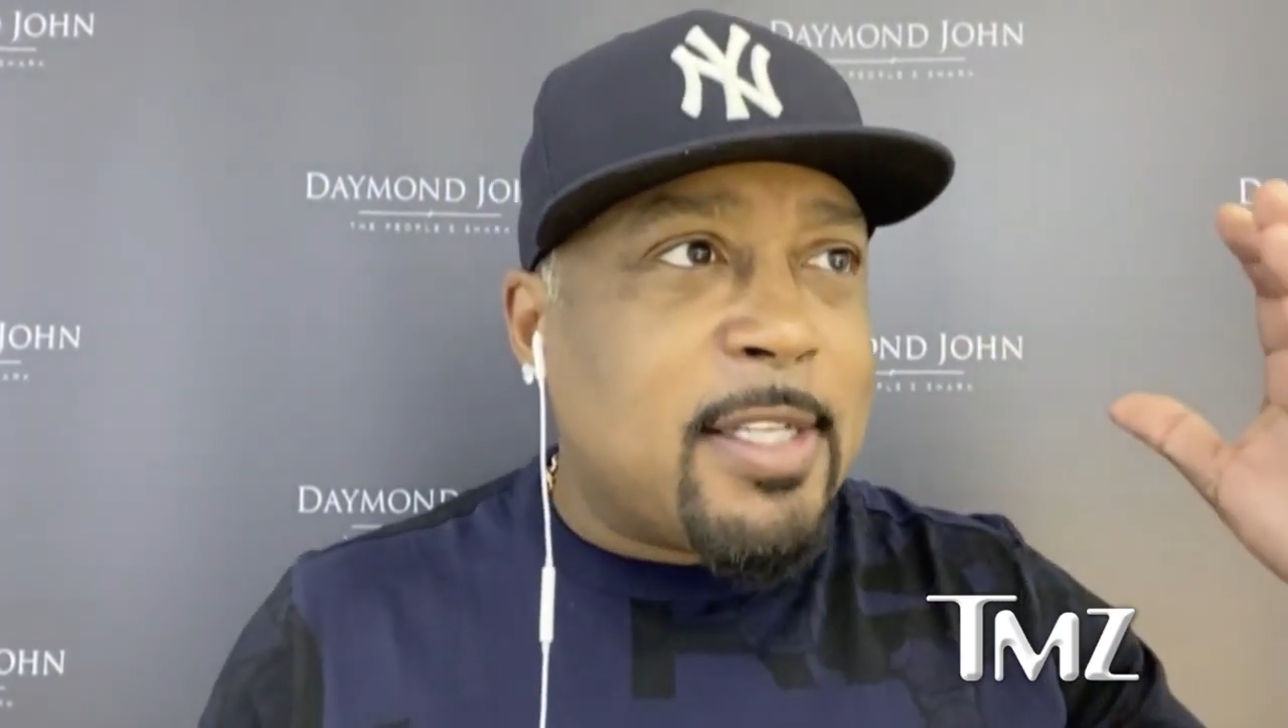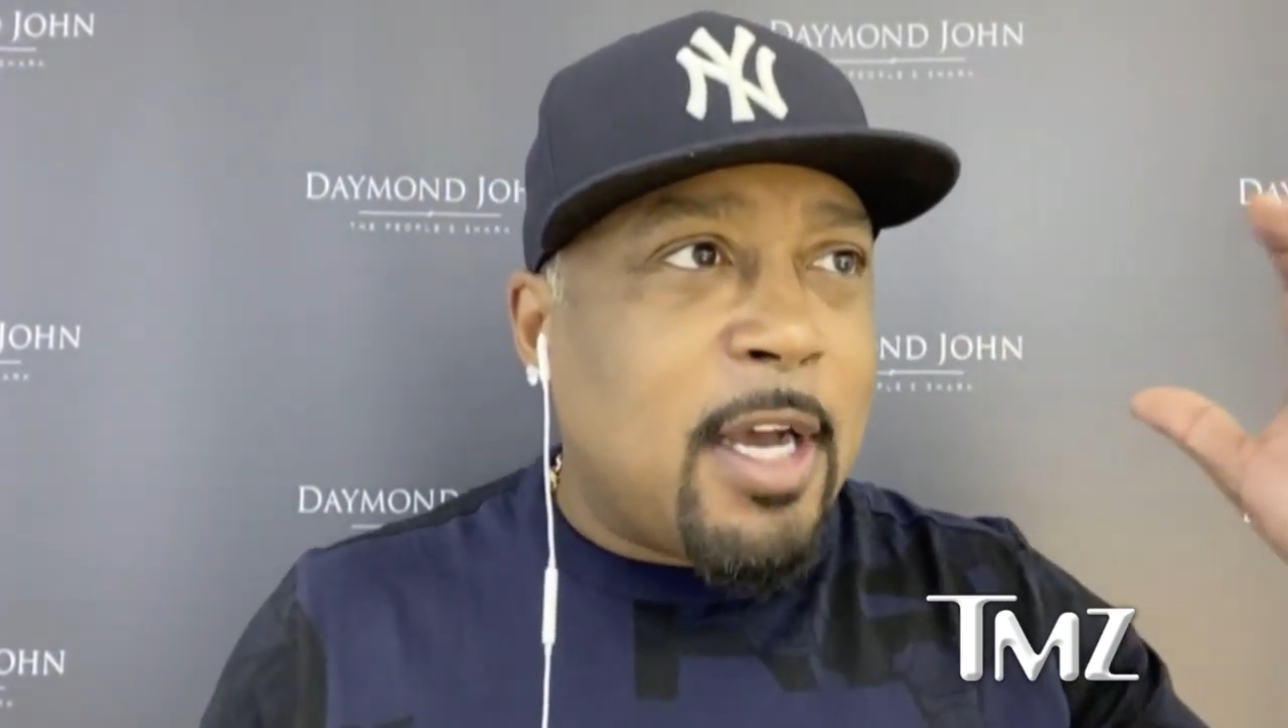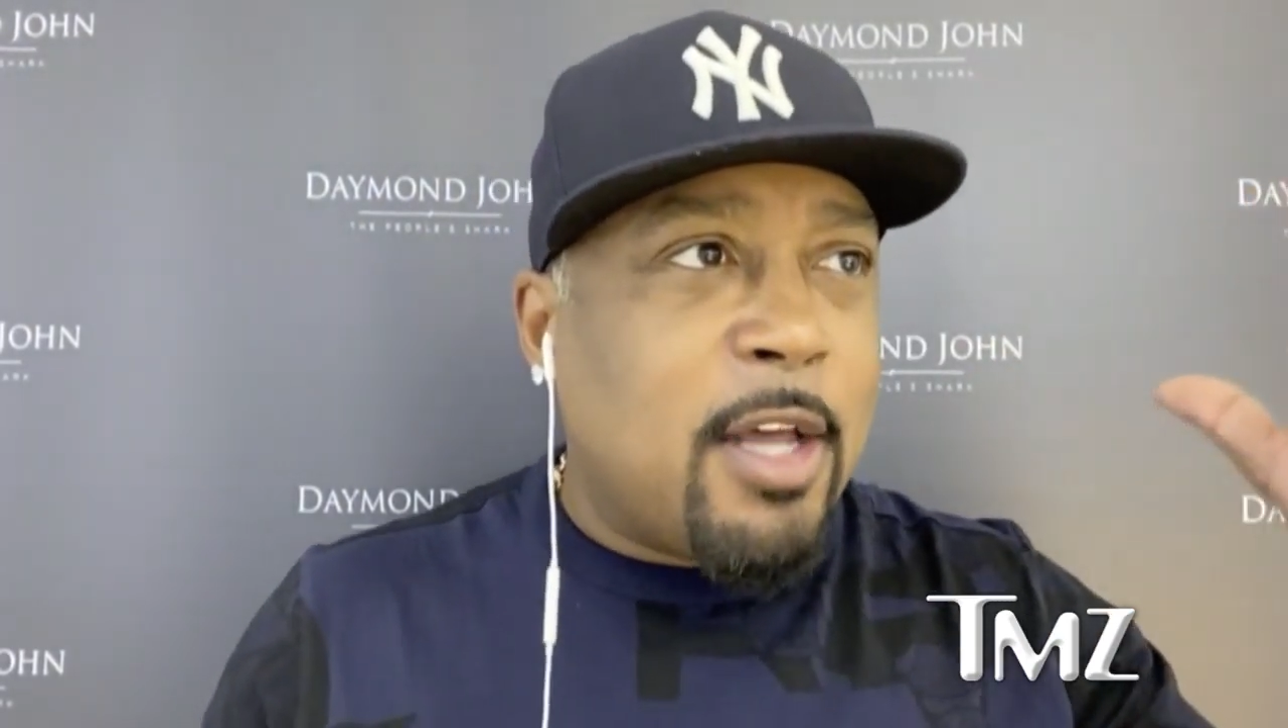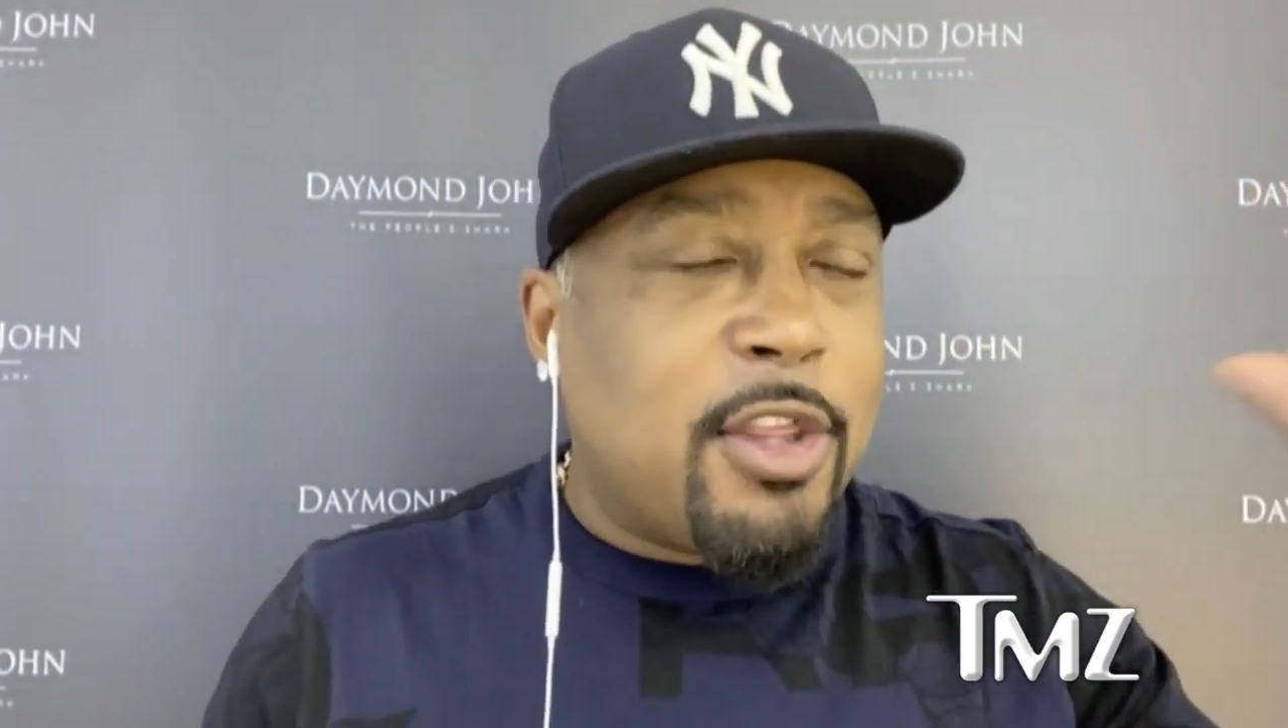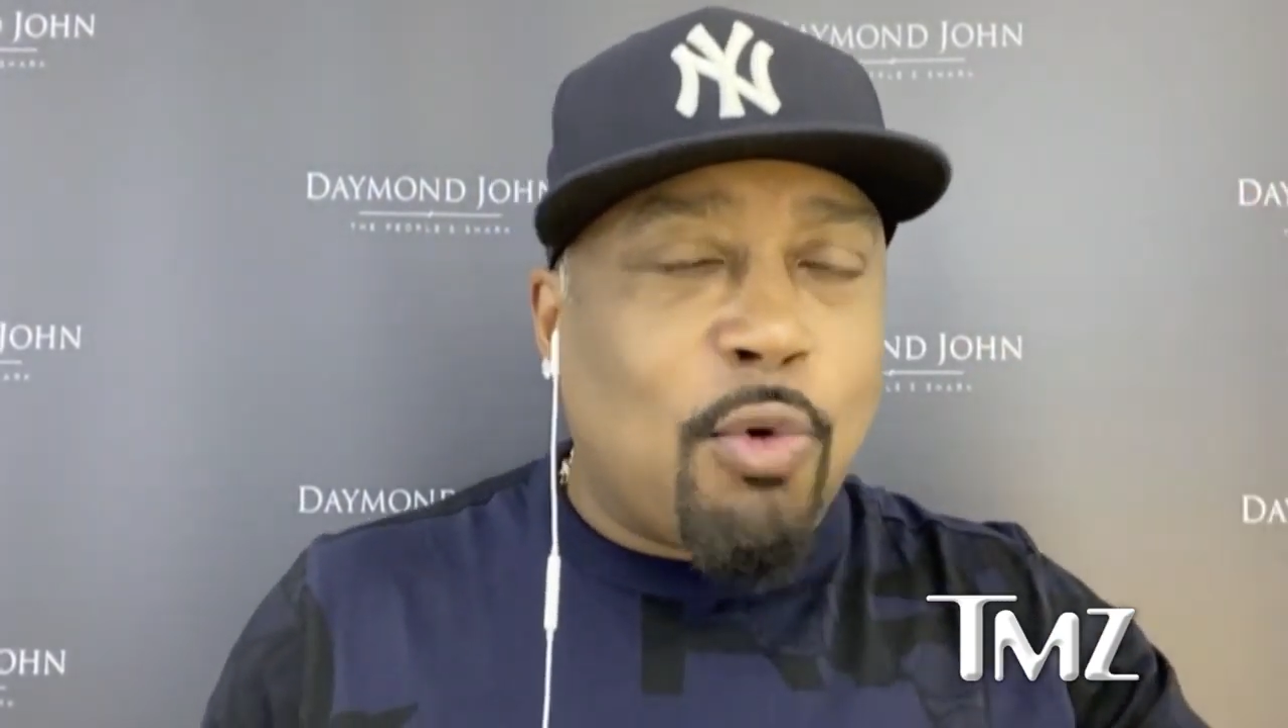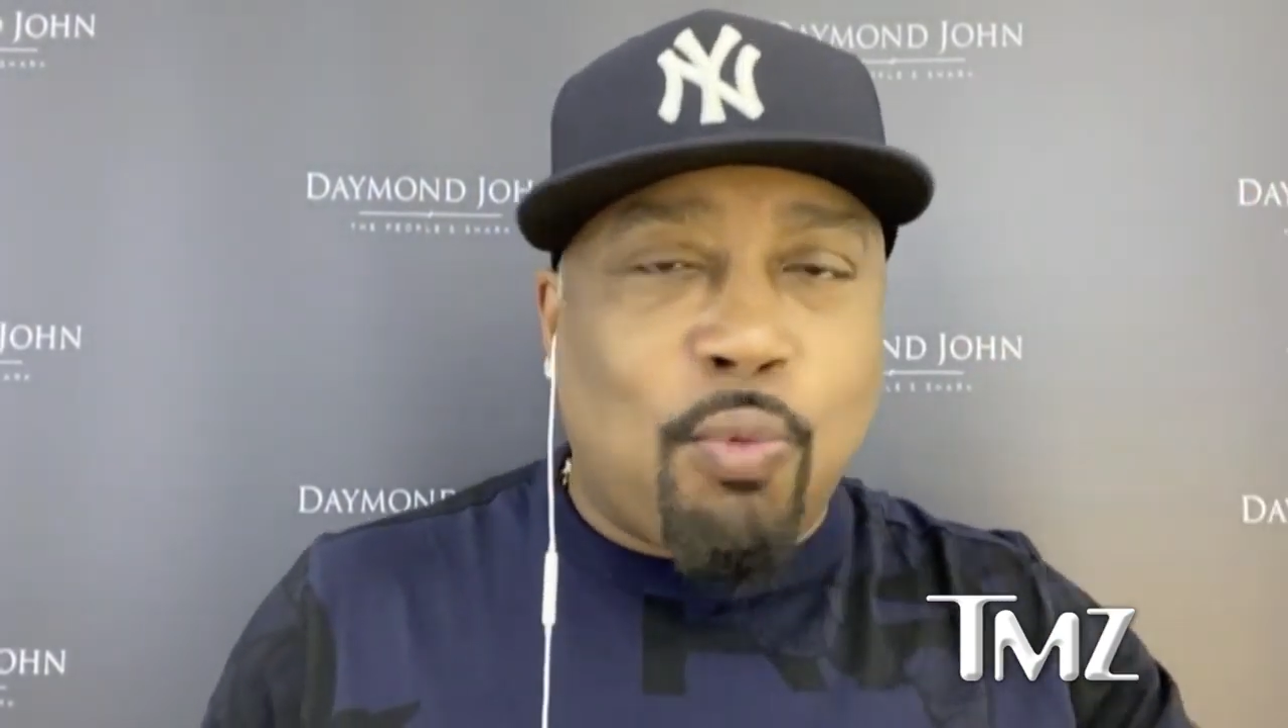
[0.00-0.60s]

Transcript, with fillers: the